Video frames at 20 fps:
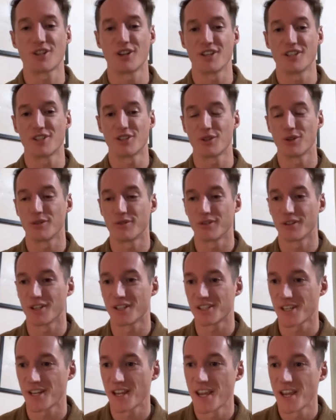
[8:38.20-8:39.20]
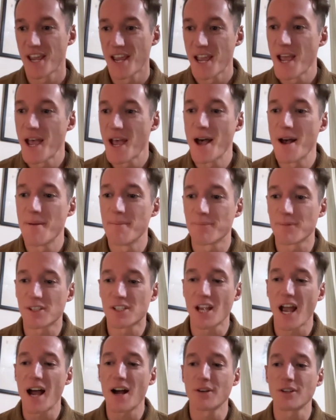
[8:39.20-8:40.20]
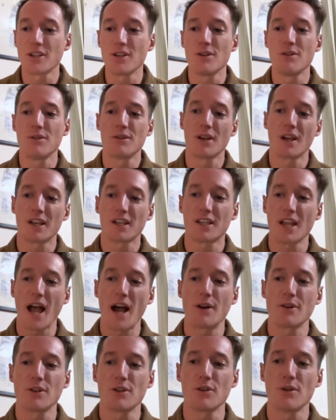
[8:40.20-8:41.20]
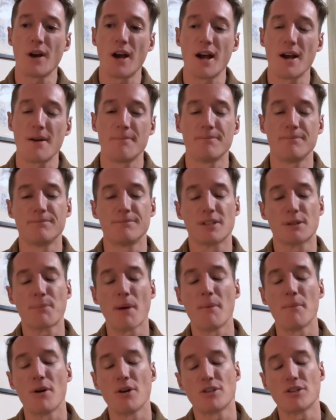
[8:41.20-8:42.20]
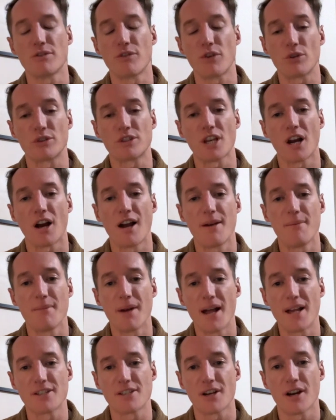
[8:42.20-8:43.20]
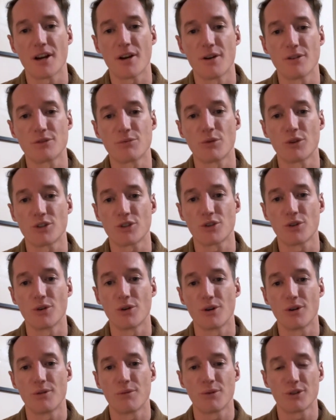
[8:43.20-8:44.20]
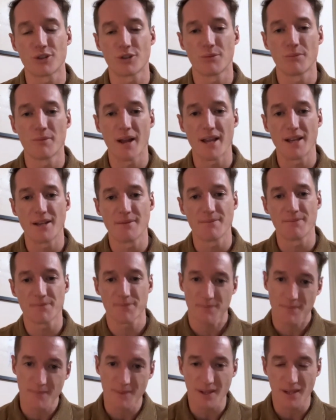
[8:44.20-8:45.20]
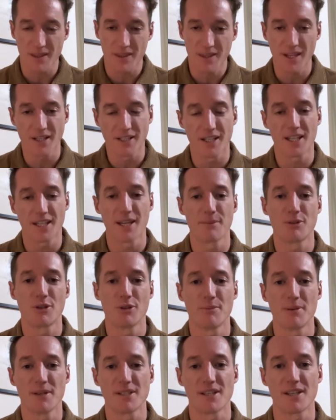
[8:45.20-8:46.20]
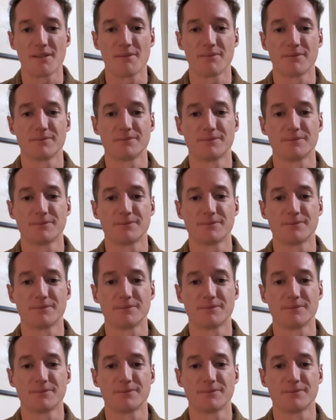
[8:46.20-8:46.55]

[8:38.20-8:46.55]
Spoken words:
got in store for us. So how do you spend most of your time as a host? What's your main thing that keeps you busy?